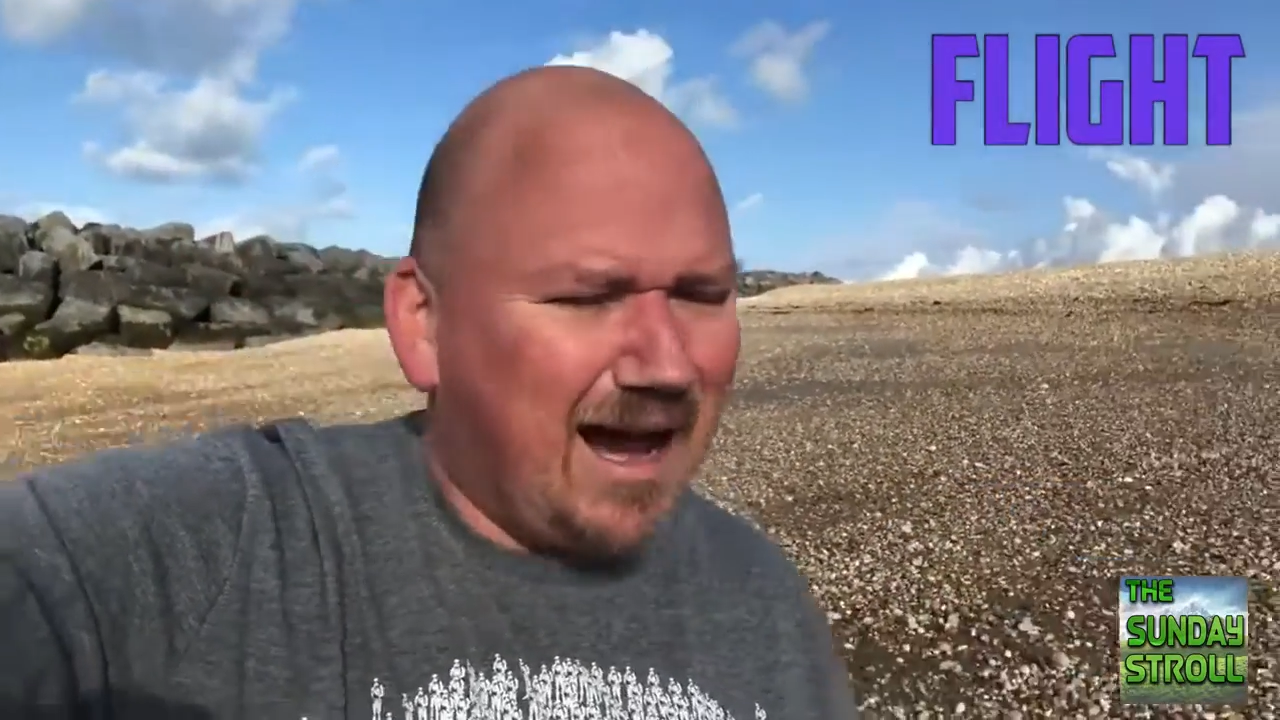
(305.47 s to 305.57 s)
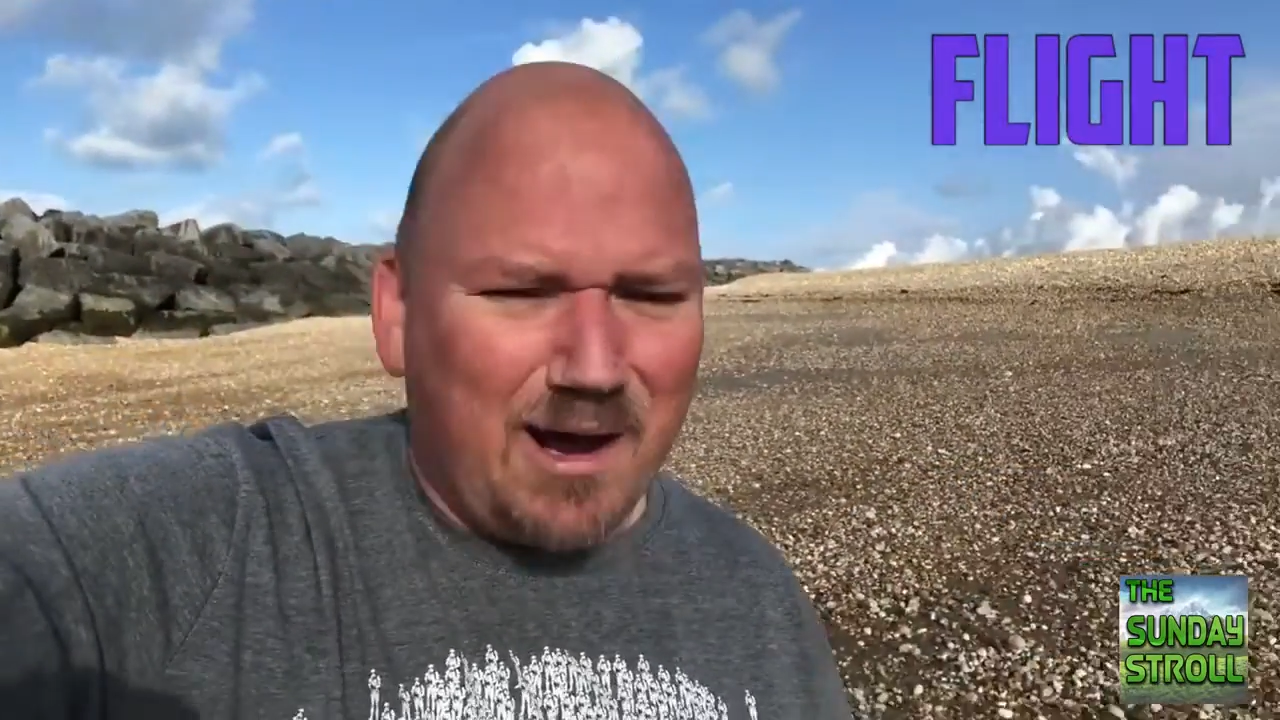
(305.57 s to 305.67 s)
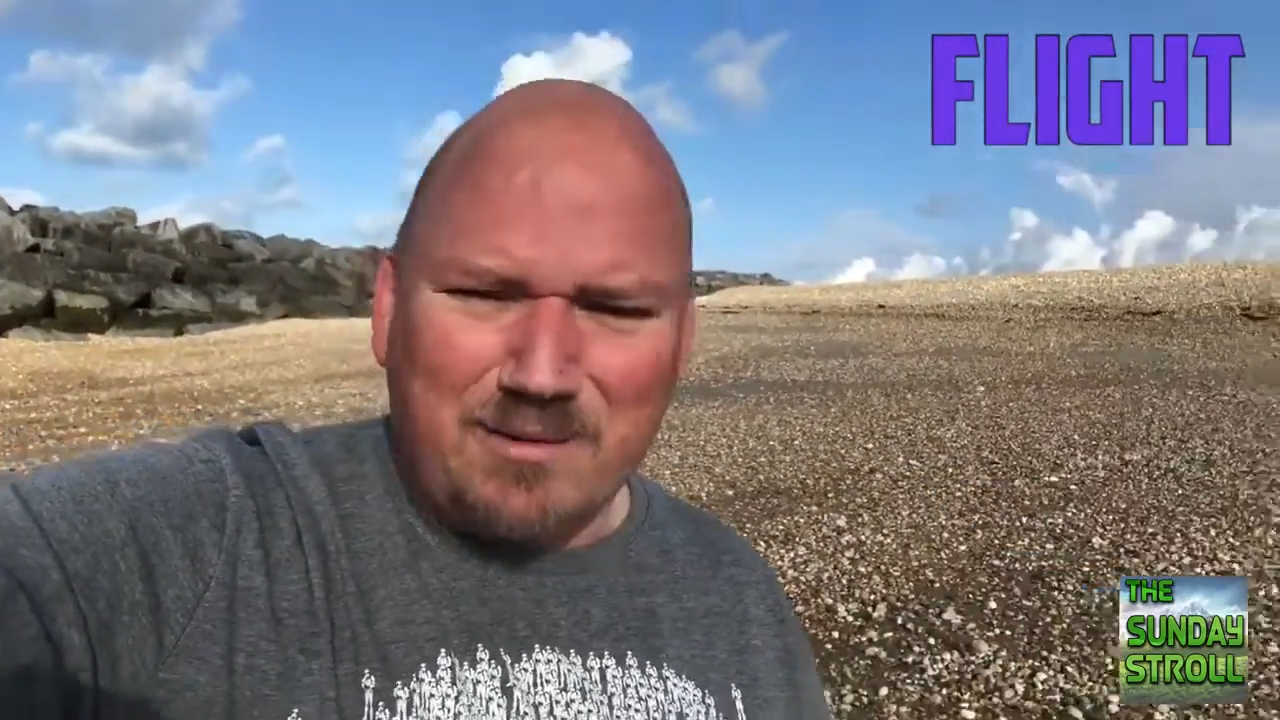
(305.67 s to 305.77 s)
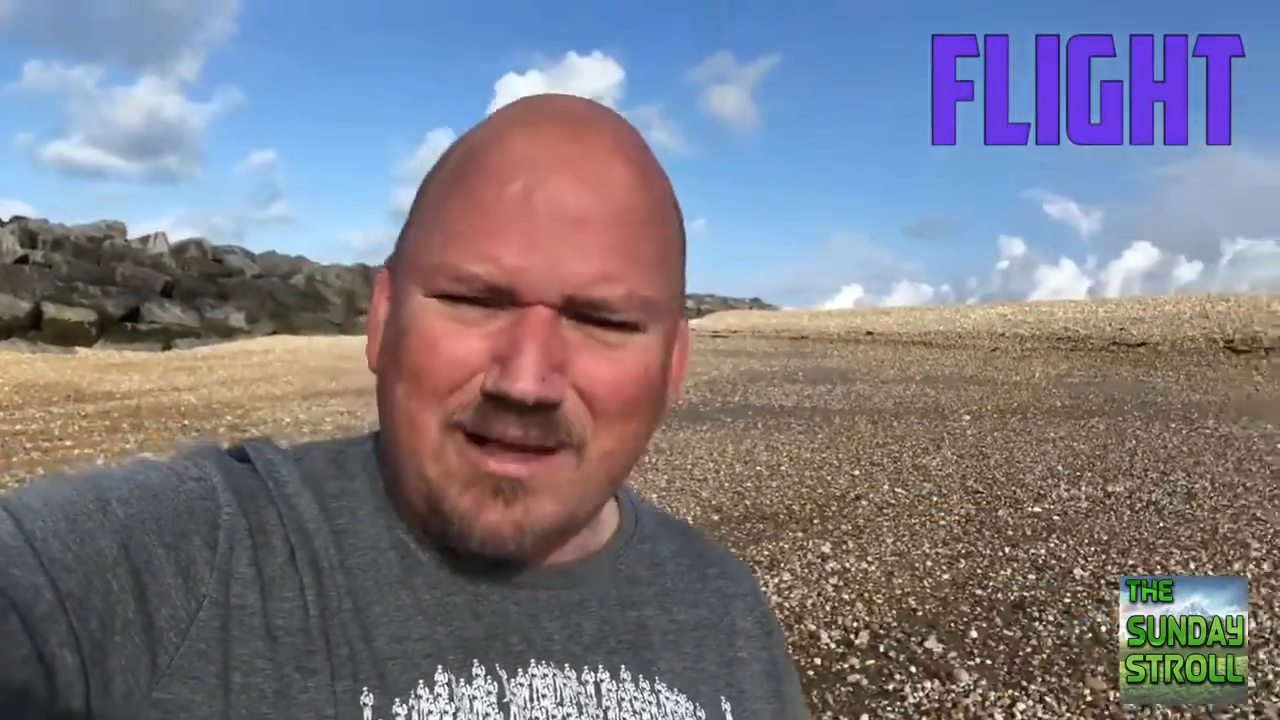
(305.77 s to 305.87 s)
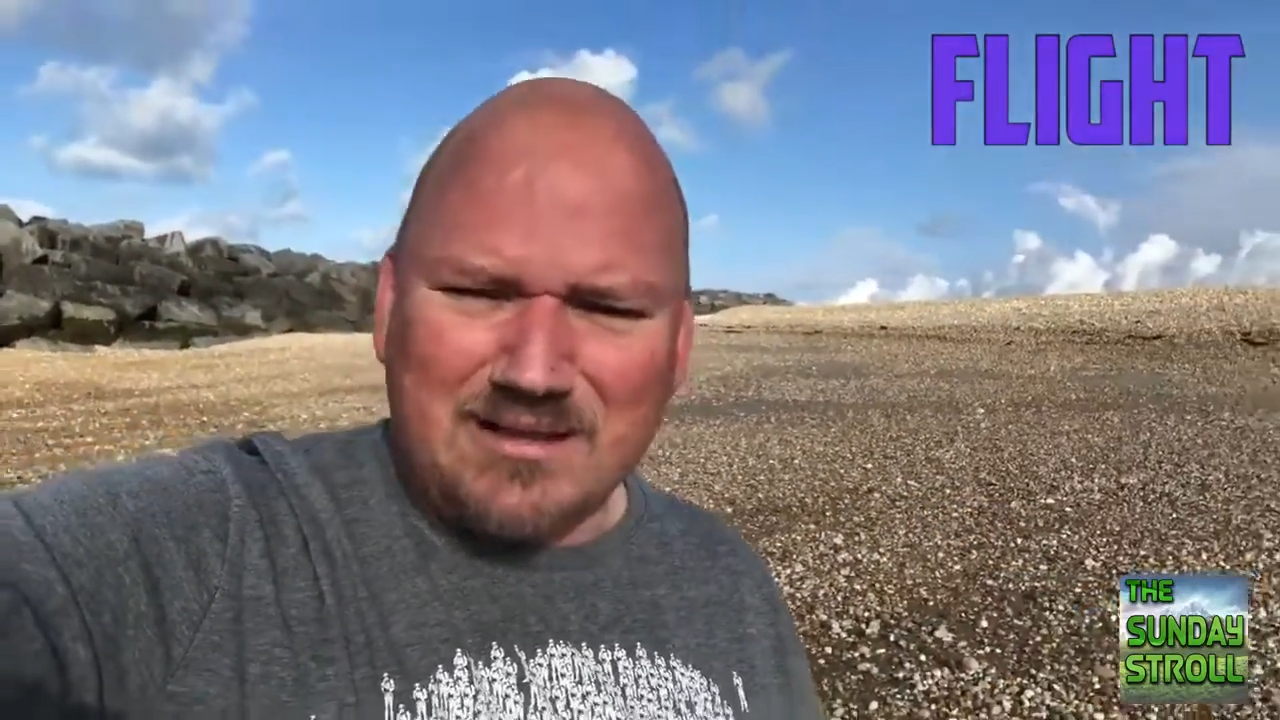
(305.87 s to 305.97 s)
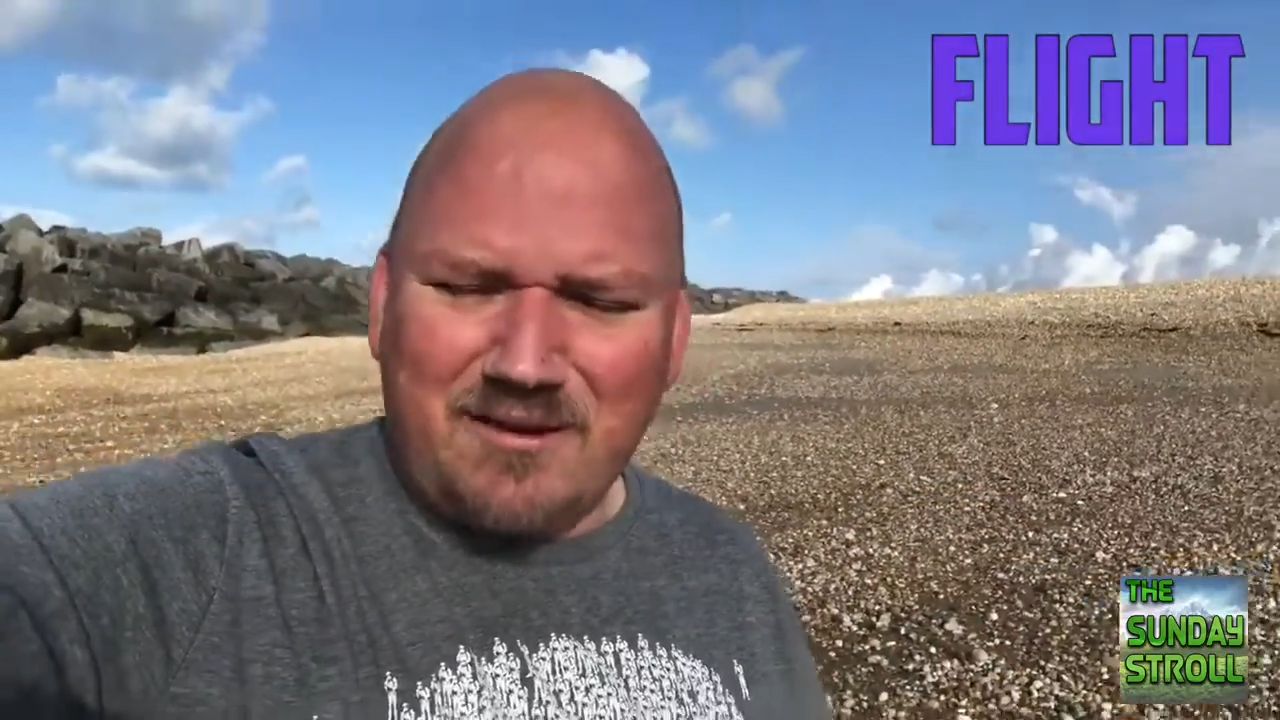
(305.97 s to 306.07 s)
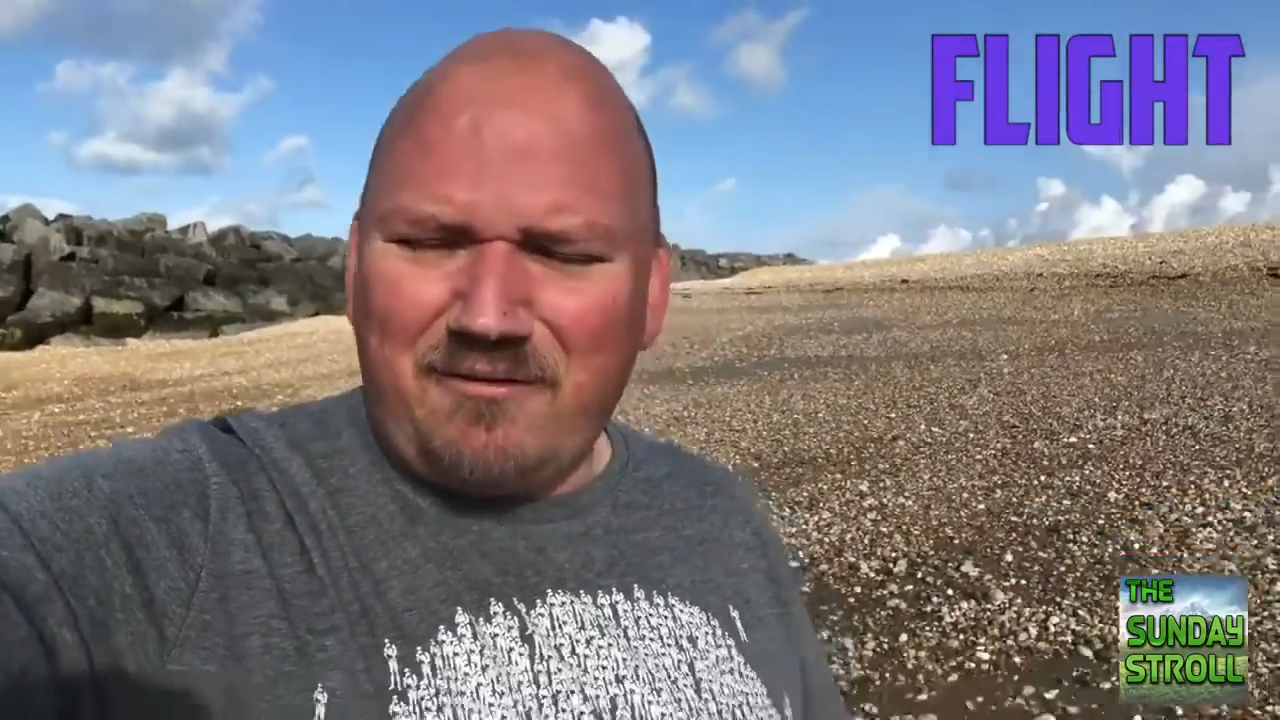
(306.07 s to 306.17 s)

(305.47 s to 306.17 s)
I would like to